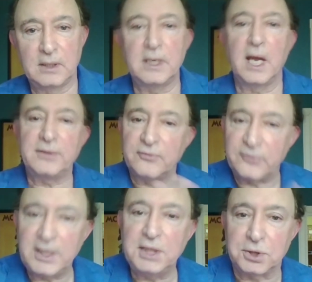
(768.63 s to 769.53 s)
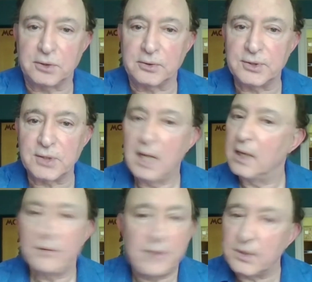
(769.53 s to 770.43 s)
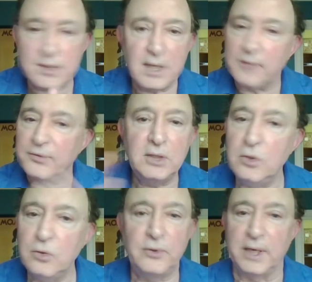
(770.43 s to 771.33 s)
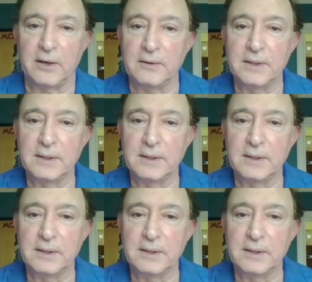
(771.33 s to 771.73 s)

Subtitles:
not the features, there's nothing new there.